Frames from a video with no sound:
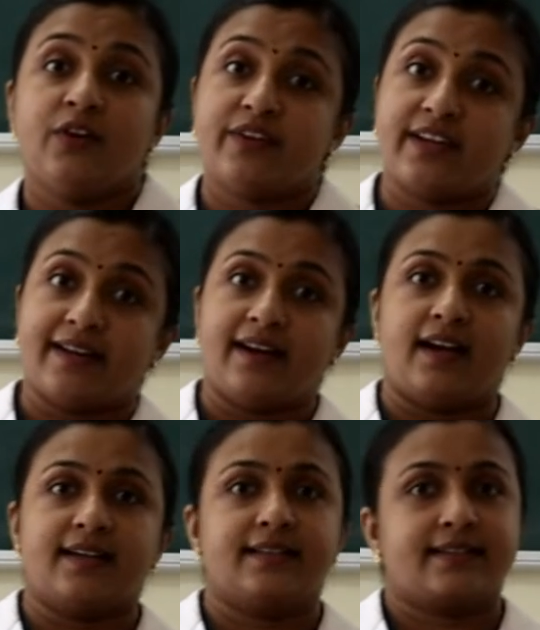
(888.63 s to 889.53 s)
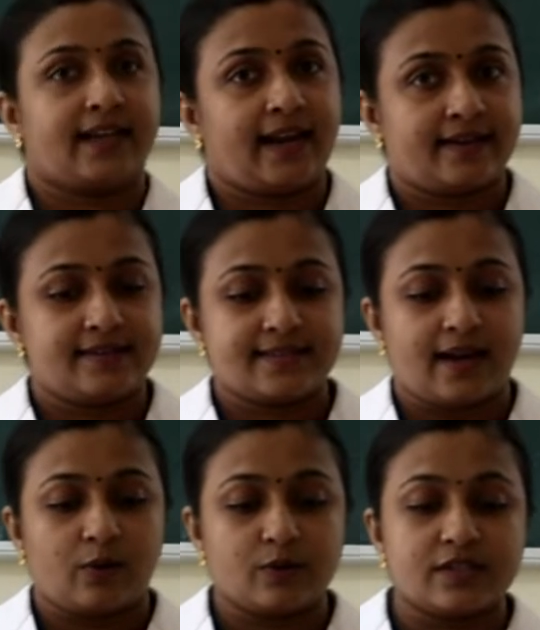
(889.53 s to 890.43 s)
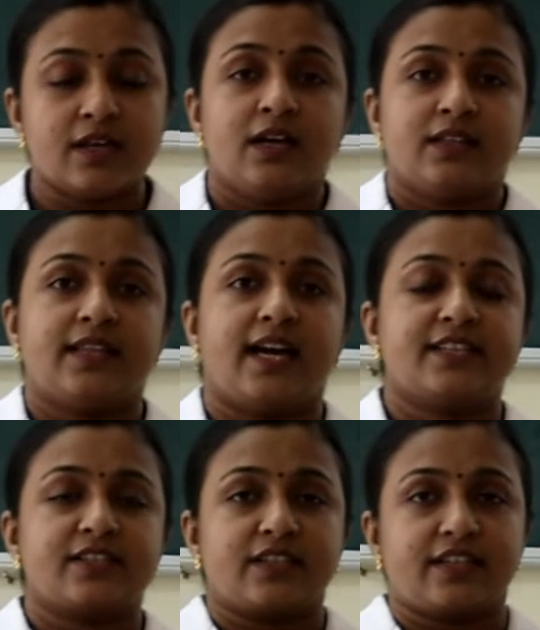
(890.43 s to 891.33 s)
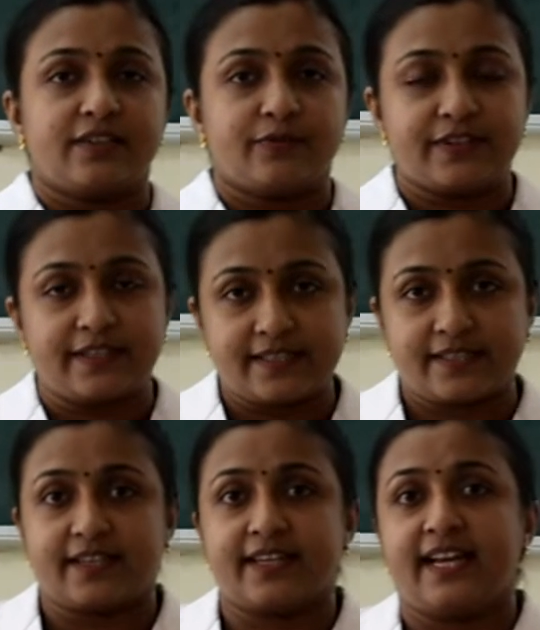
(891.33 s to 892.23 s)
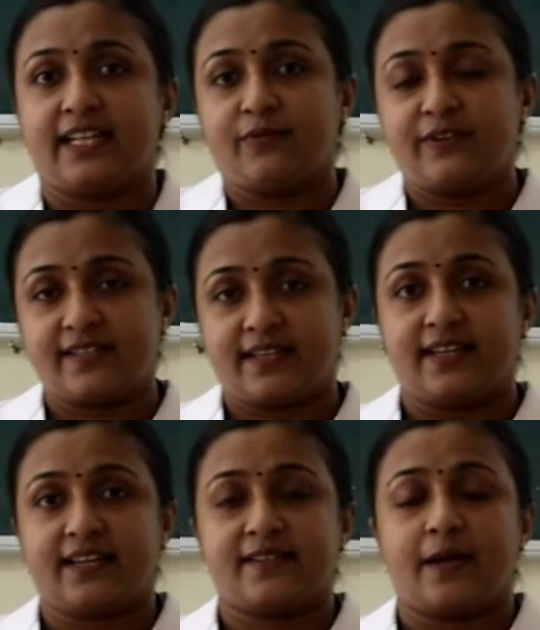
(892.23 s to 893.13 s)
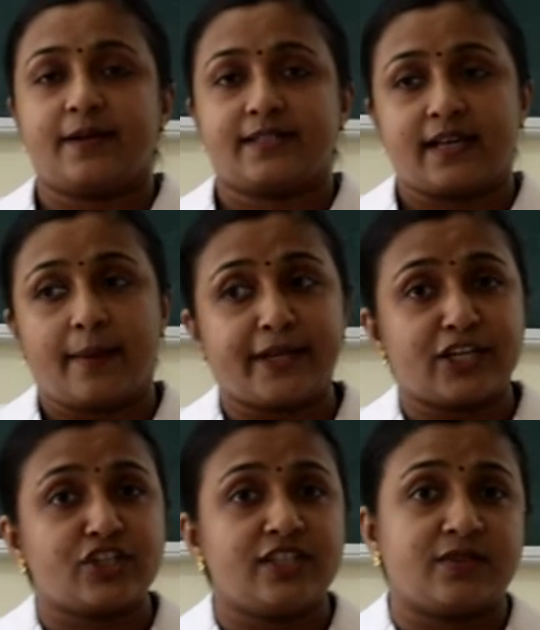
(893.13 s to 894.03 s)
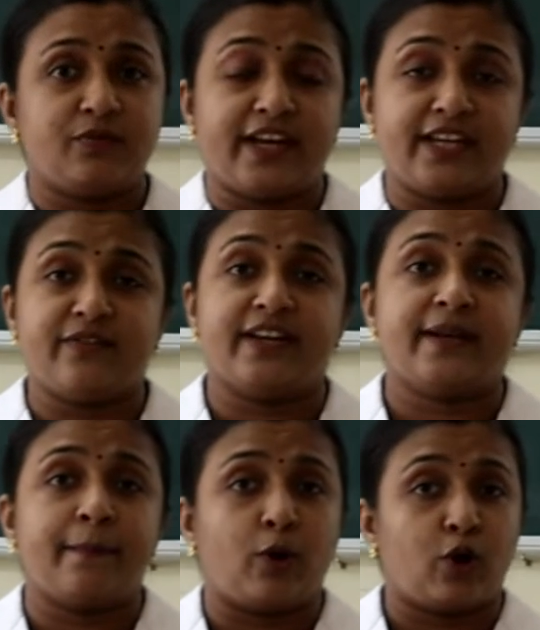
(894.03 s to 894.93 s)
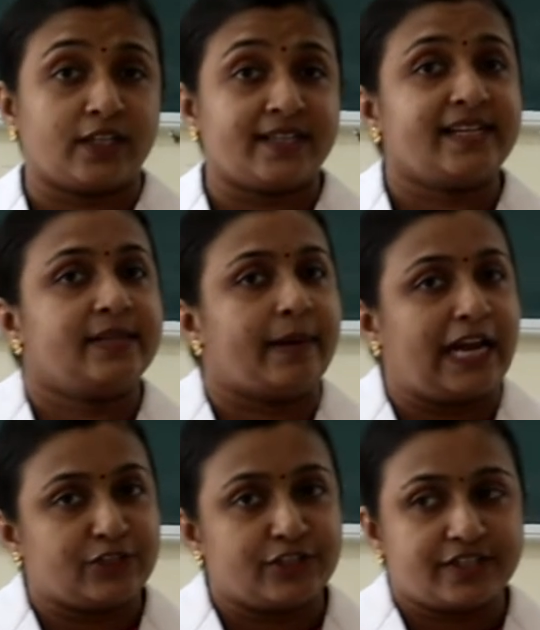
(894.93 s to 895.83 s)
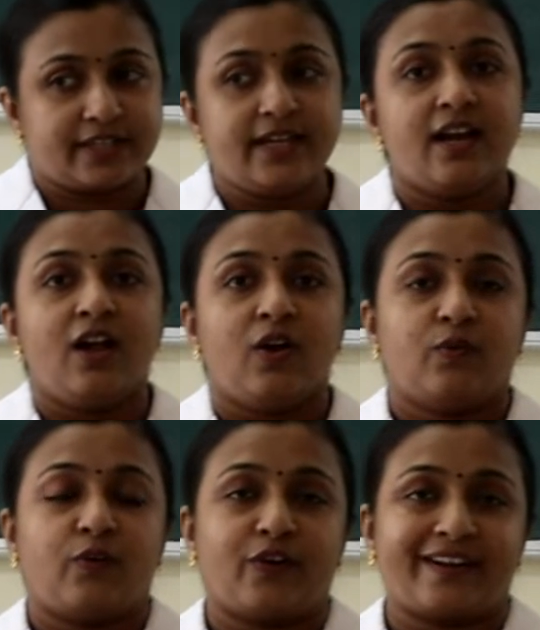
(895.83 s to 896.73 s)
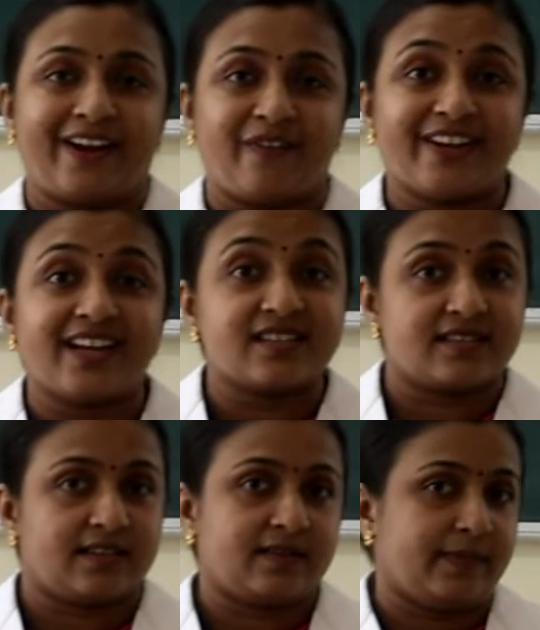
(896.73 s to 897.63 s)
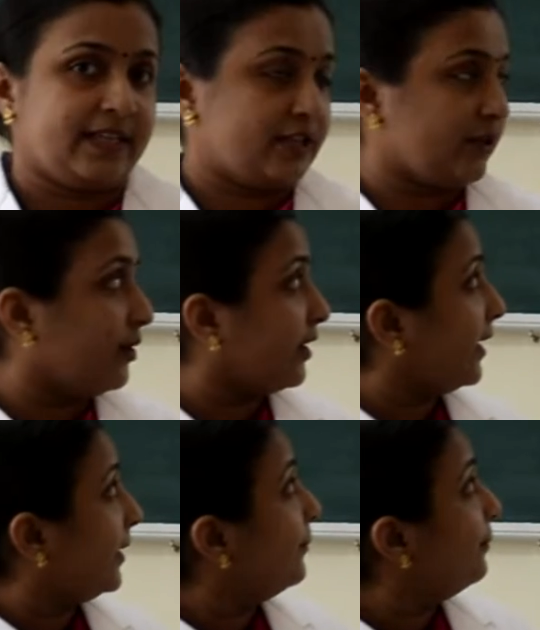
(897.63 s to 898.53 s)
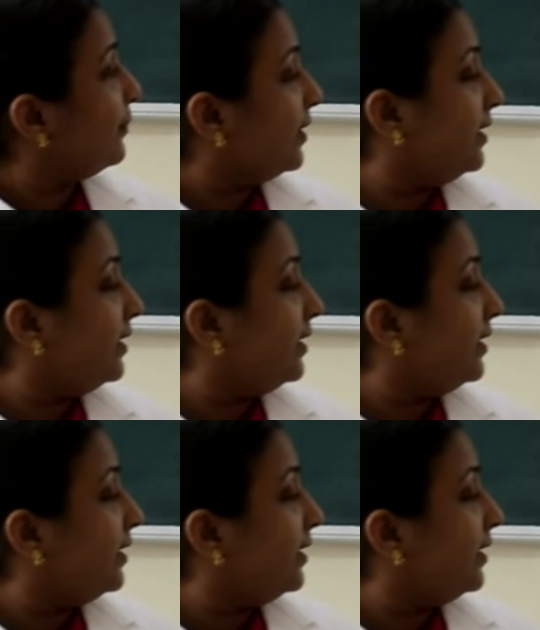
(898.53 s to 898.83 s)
We can hear the crackle sounds. That history and the physical examination is very important and mandatory for every assessment. Okay.